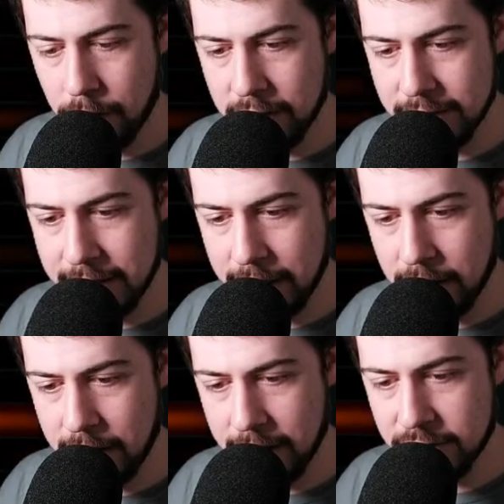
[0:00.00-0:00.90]
focusing
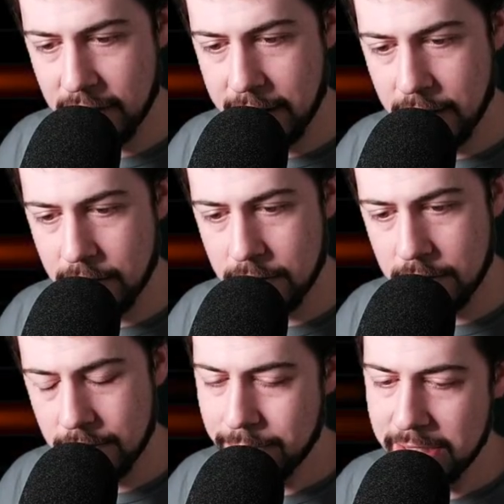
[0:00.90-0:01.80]
on Ixalan,
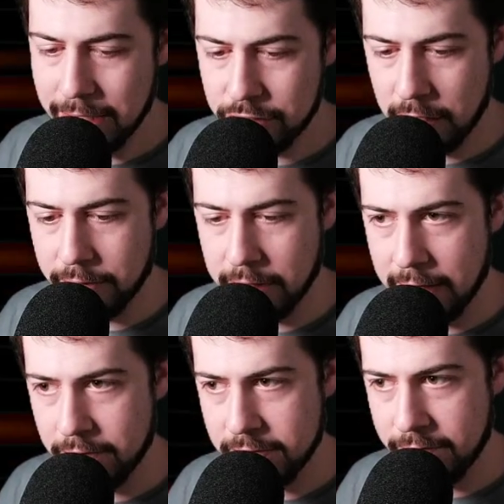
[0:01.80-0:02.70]
potentially
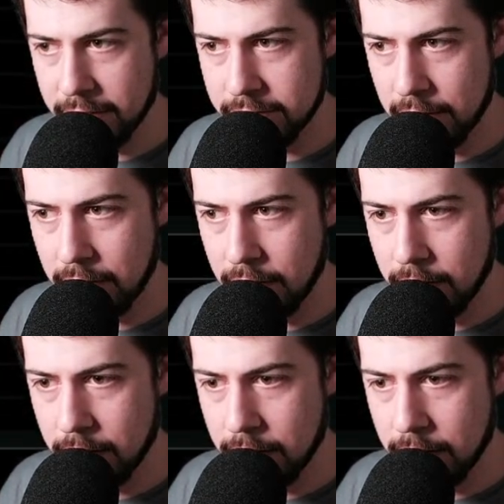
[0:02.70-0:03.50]
rivals of Ixalan.